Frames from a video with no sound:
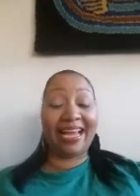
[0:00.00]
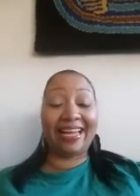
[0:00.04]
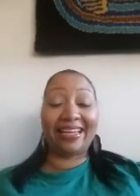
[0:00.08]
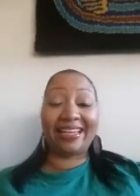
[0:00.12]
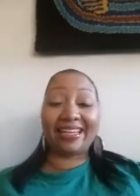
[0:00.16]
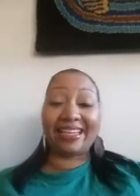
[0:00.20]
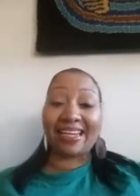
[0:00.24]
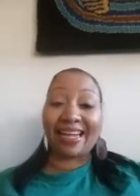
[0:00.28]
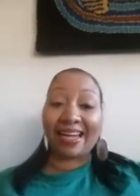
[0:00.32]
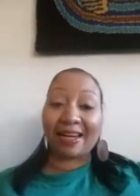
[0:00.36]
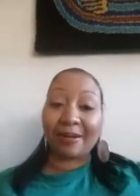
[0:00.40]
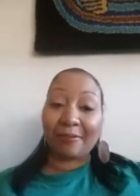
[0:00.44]

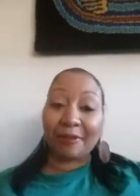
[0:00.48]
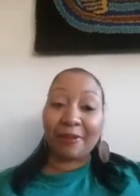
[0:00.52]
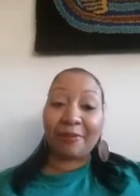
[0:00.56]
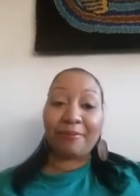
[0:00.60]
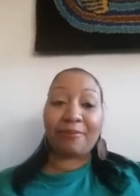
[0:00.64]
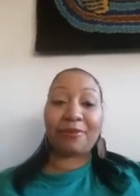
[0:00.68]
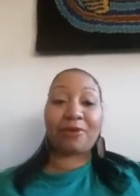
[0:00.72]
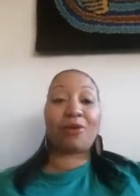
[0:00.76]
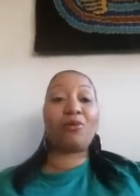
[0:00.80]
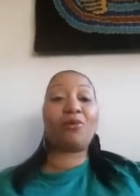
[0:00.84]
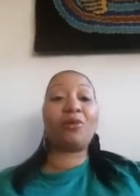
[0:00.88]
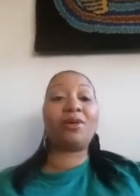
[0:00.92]
And a lot of
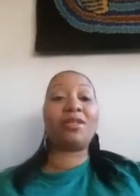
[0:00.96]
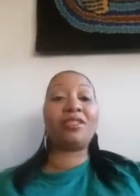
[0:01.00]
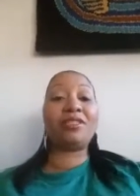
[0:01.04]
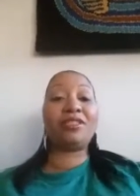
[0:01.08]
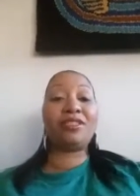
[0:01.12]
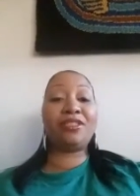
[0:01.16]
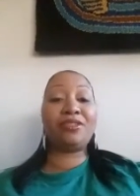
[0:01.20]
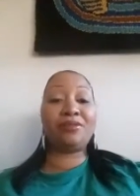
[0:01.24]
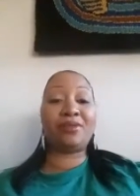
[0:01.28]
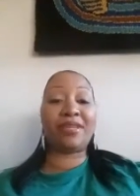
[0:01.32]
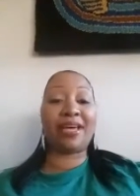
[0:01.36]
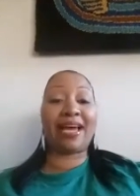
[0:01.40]
people don't want
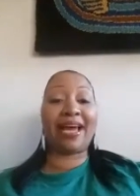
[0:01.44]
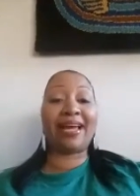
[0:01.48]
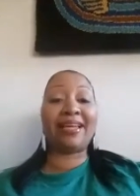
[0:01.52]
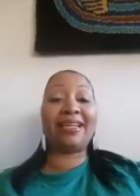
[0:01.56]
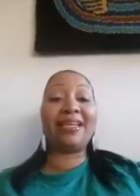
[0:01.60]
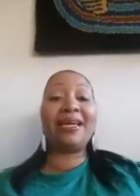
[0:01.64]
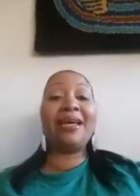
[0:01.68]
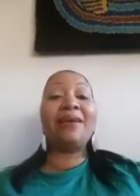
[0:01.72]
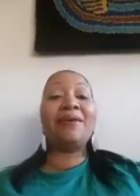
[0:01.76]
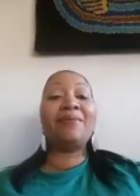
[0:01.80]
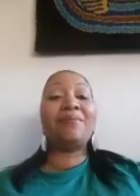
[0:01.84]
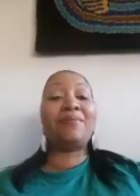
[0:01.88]
to do
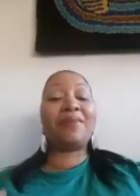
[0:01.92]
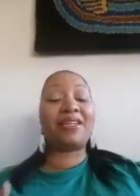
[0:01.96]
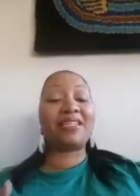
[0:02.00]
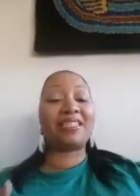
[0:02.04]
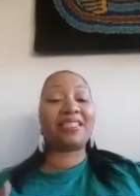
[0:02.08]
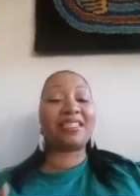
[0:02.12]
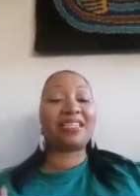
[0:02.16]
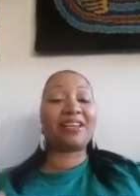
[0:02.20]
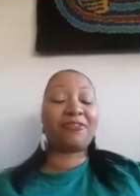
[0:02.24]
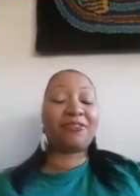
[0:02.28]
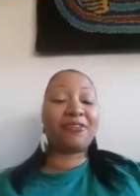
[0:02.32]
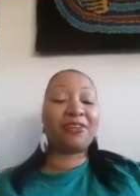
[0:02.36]
that
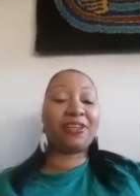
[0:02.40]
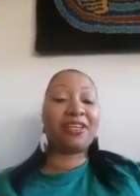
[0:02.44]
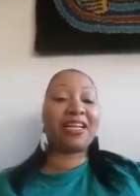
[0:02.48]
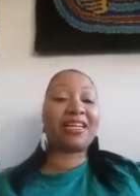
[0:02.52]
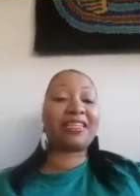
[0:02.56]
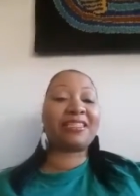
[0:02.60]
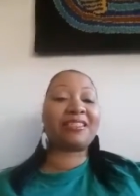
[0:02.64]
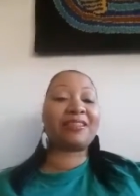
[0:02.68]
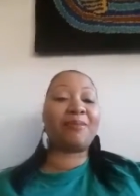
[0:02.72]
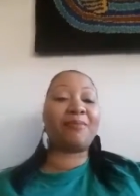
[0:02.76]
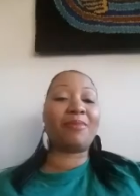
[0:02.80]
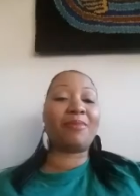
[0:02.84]
because they feel
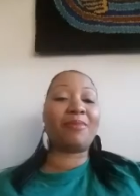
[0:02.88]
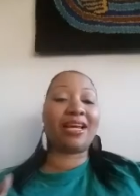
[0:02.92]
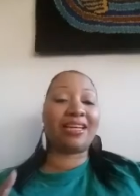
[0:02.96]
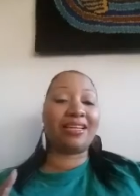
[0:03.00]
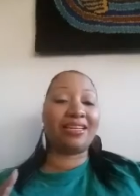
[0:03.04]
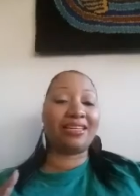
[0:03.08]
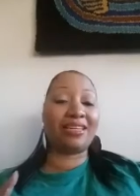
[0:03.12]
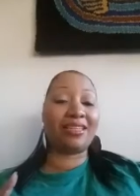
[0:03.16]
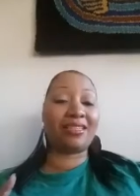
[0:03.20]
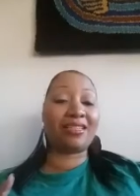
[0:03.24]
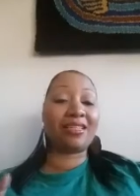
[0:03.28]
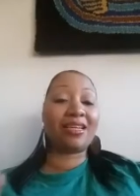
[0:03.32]
like
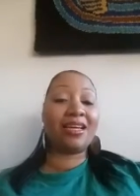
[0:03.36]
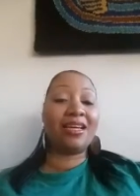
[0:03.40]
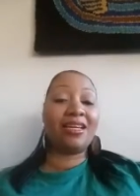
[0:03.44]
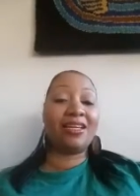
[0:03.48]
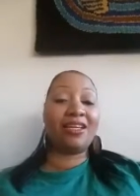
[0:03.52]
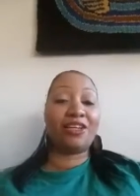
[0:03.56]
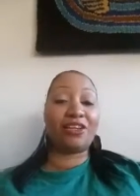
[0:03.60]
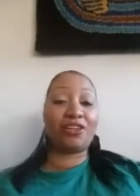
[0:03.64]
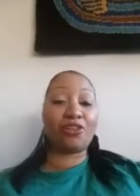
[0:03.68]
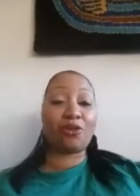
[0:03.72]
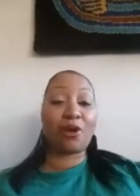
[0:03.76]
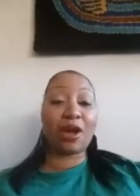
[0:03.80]
somebody is,
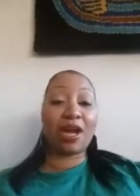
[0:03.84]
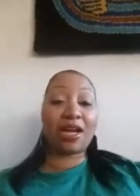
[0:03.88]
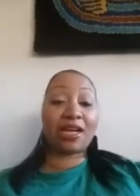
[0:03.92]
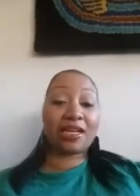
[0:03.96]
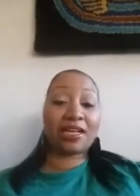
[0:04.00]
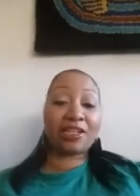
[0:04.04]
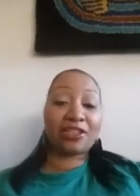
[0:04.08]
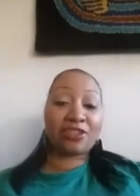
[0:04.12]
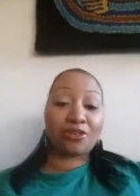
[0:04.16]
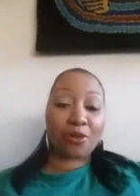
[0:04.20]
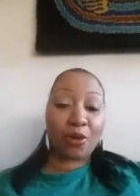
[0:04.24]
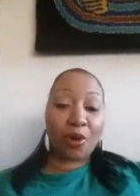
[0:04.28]
you're trying
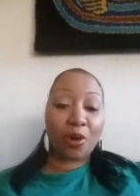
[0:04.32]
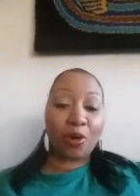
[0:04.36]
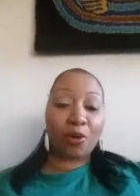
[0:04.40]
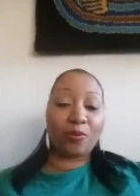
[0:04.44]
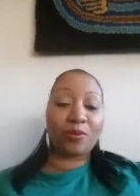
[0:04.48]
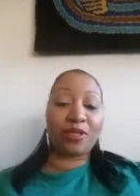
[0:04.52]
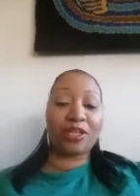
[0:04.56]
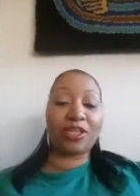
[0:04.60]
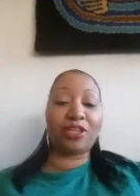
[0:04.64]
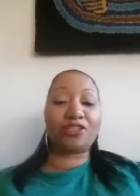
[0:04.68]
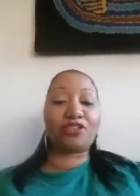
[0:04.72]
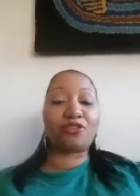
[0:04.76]
to
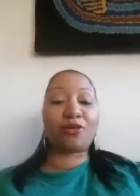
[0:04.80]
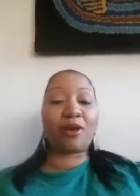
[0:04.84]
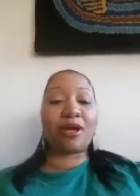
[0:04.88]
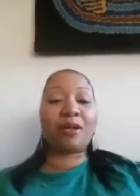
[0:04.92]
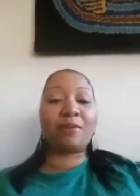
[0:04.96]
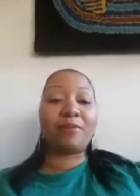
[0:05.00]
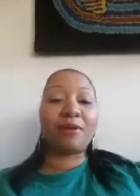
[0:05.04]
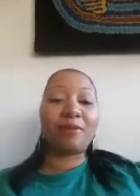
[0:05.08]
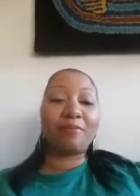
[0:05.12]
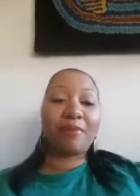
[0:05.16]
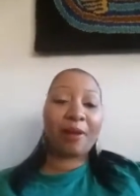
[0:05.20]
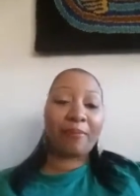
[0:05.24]
control me, you're
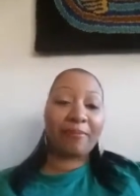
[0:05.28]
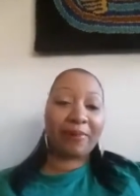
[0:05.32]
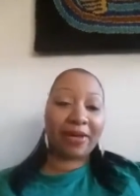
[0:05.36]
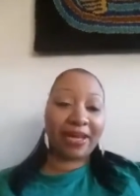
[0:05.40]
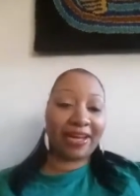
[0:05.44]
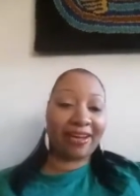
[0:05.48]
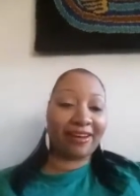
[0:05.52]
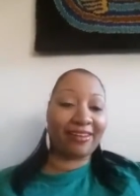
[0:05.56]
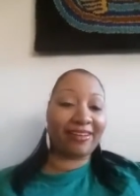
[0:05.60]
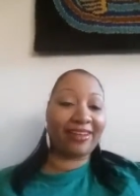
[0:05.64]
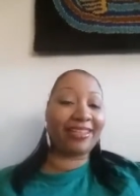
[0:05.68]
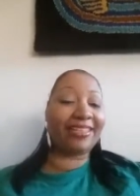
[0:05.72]
trying to be my
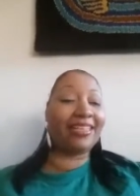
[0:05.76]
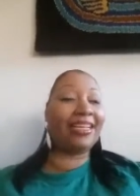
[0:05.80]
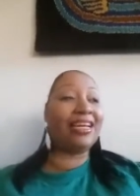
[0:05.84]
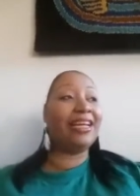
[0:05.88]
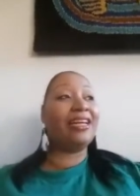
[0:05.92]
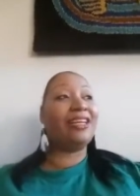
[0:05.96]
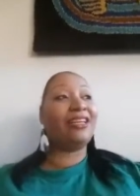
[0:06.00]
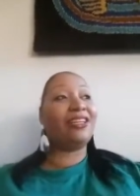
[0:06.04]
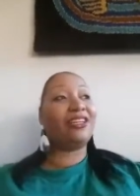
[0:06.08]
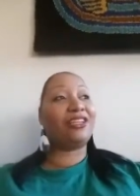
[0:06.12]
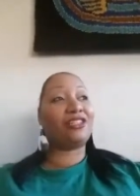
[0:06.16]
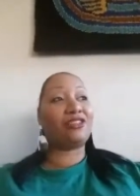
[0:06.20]
parent,
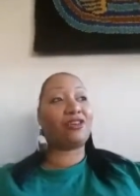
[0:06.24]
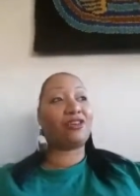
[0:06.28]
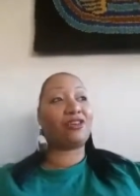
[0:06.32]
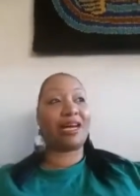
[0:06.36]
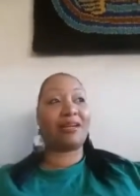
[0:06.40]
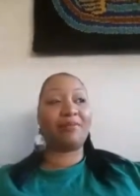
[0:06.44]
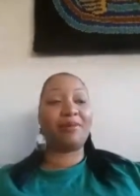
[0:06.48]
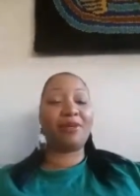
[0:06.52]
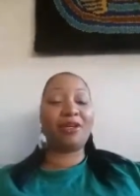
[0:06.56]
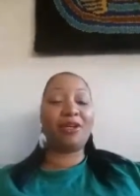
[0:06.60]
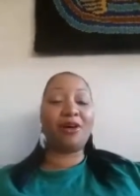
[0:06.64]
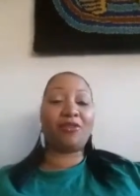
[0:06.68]
you're
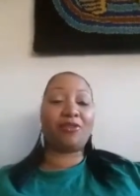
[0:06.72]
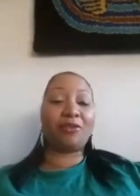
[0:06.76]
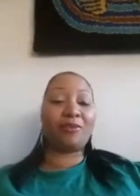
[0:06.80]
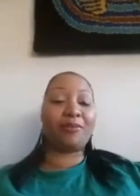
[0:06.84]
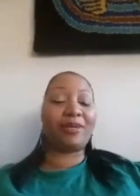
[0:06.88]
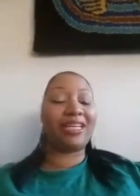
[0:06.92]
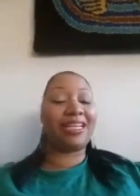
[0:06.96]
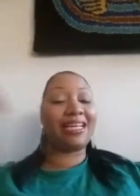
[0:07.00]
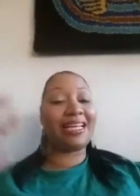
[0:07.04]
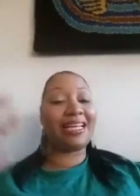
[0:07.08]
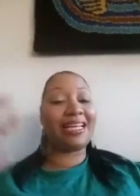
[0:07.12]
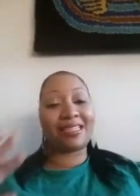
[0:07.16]
trying to be over
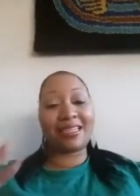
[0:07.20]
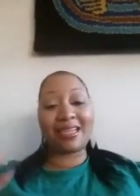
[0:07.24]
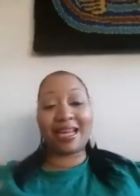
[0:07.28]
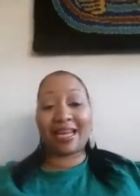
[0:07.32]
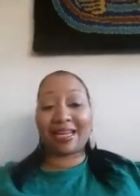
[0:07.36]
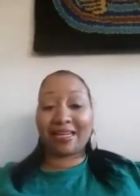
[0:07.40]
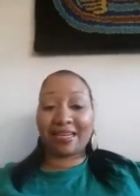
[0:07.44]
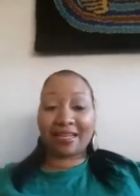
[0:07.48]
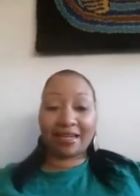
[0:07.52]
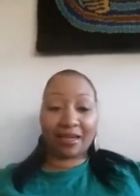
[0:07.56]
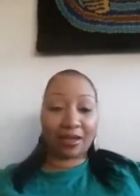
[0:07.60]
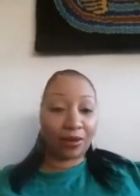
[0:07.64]
me. And that's
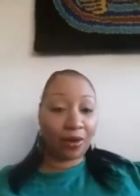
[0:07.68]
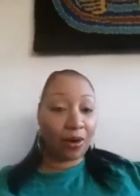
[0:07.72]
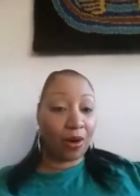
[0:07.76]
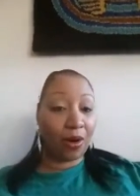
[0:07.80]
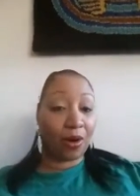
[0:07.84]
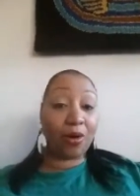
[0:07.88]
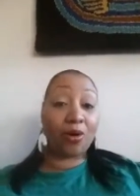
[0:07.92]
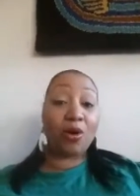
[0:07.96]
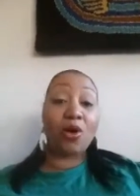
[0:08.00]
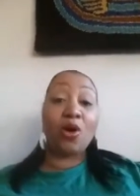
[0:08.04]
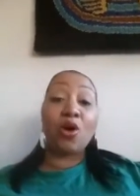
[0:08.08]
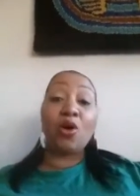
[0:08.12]
not it at
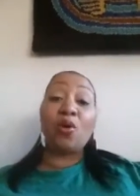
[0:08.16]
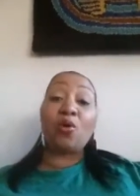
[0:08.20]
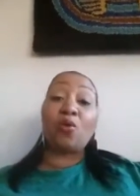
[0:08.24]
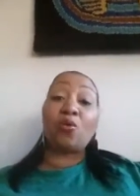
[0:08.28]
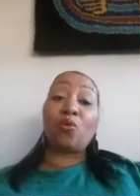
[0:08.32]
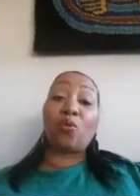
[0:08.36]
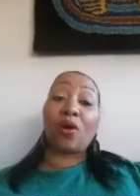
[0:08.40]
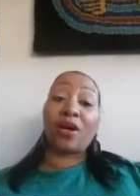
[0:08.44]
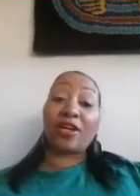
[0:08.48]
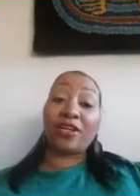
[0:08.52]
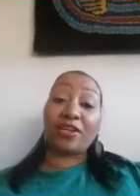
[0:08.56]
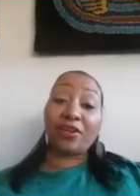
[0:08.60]
all.
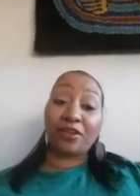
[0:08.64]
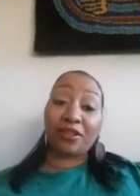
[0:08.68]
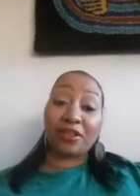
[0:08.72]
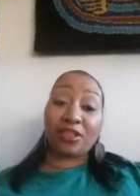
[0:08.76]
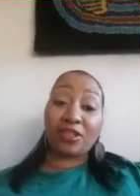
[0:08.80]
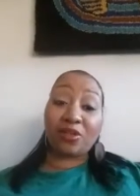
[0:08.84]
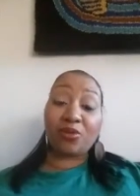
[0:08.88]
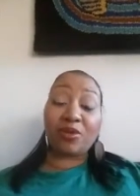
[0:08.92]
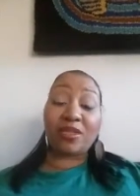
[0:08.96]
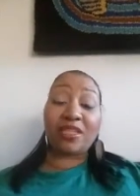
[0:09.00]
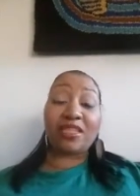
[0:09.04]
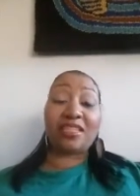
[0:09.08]
What you're
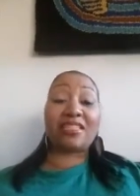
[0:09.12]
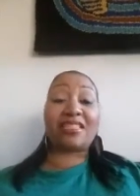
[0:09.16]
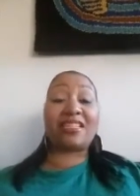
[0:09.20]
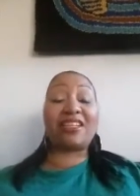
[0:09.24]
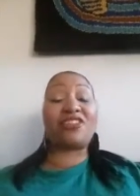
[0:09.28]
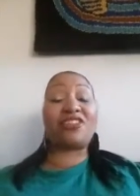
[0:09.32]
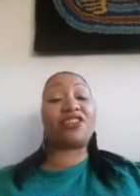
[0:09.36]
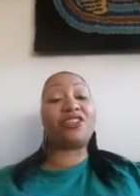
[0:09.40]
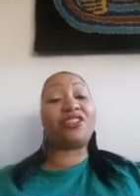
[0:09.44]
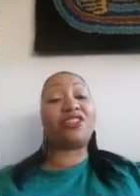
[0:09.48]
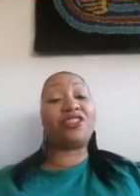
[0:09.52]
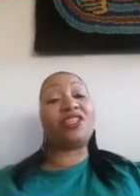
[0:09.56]
doing is
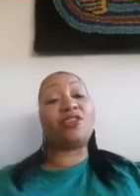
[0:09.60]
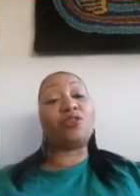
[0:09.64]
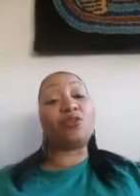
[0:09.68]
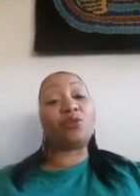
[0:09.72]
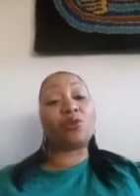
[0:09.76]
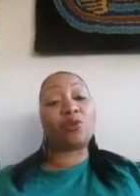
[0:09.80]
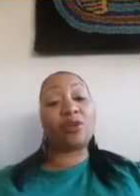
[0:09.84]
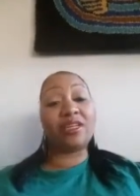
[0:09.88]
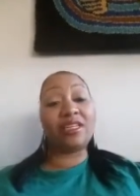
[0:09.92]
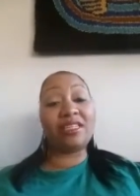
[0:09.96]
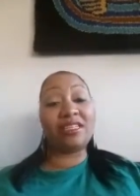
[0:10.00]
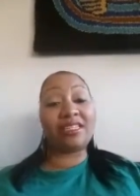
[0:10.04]
that you're
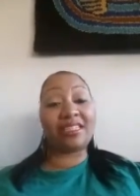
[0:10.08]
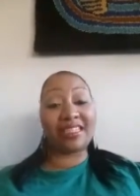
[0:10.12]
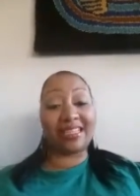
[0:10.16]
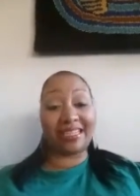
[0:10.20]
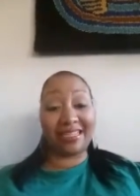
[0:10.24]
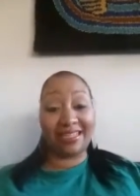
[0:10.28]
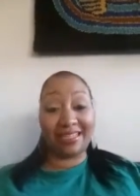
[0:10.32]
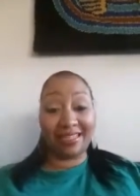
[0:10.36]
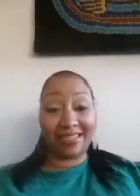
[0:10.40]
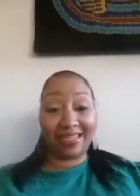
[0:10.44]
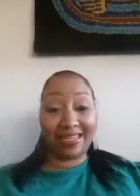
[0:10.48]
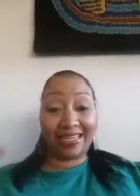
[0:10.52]

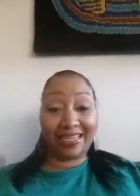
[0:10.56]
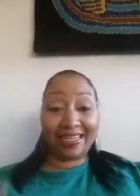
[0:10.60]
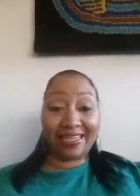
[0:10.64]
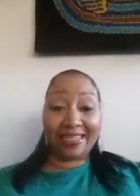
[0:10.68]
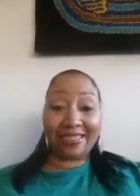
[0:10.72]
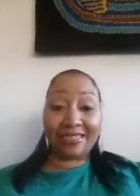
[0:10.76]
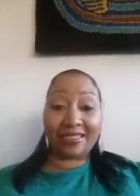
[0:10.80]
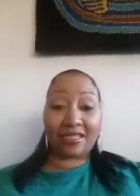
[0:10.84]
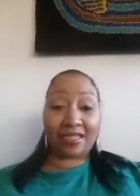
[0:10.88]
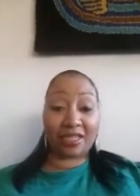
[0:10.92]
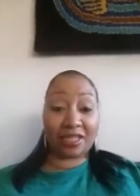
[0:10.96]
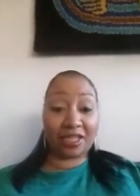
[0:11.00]
decreasing
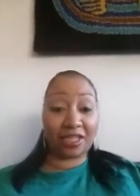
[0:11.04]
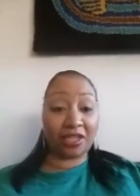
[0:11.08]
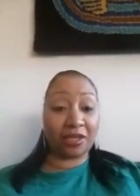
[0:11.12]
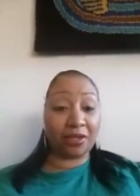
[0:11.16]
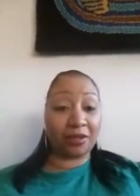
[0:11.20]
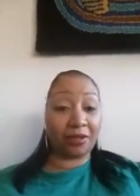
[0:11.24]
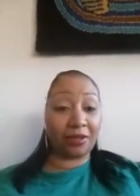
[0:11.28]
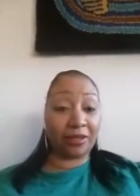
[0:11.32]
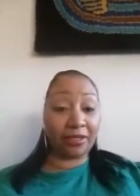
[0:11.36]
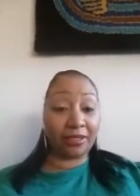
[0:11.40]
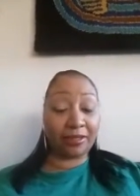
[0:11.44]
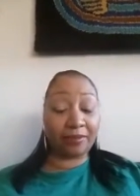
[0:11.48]

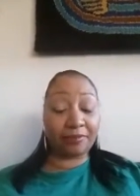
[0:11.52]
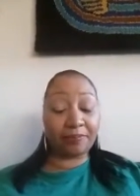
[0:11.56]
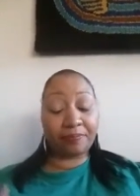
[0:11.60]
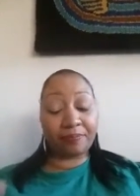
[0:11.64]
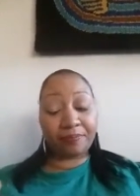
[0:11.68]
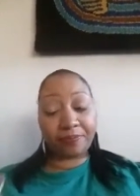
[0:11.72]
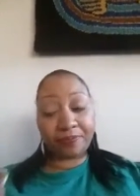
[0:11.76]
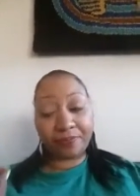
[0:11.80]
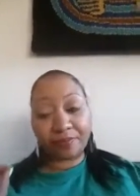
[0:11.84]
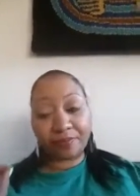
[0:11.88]
insecurity.